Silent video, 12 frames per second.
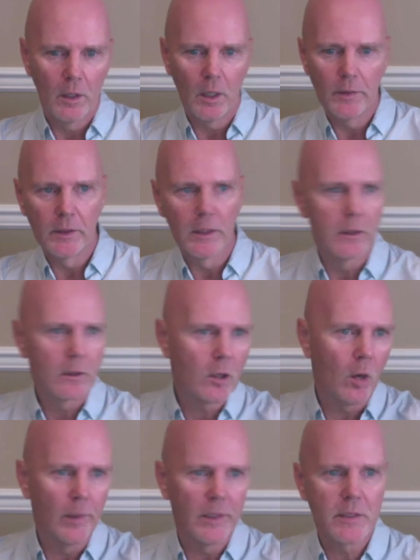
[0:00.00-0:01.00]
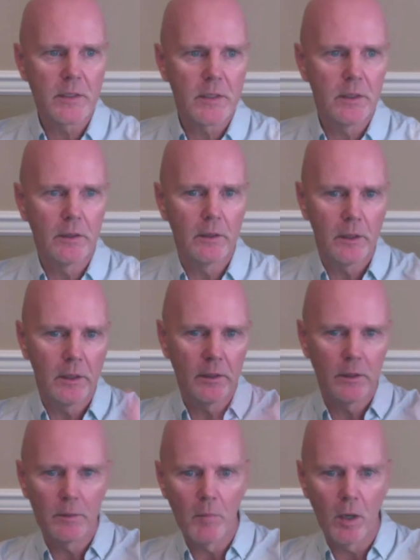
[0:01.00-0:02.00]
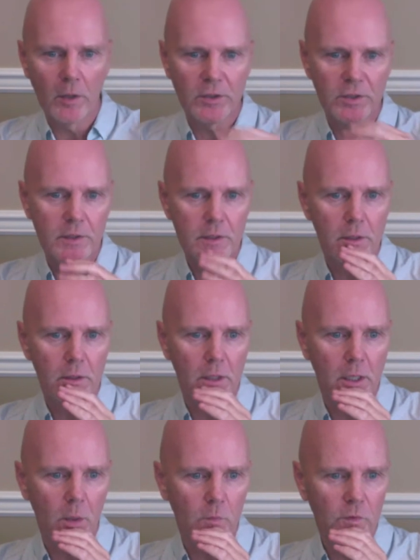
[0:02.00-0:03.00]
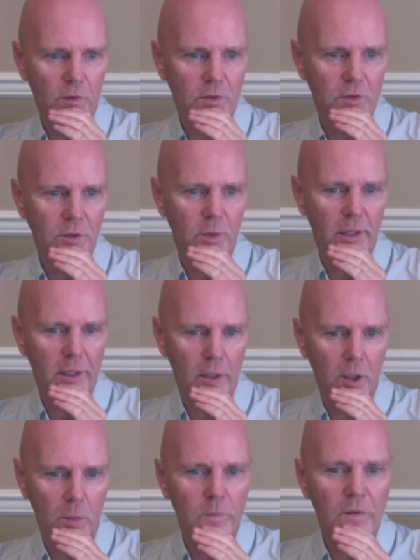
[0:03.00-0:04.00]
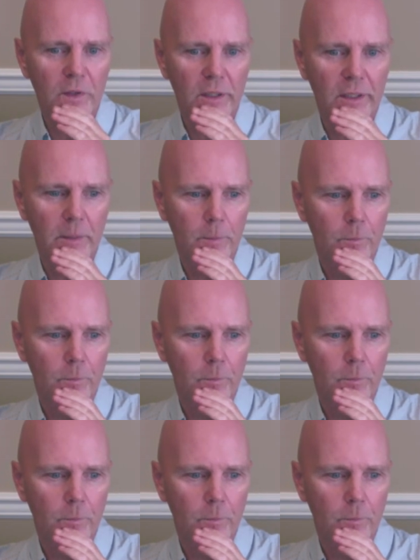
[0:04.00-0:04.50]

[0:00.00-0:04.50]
The little comments in the margins are helpful to you here, hopefully.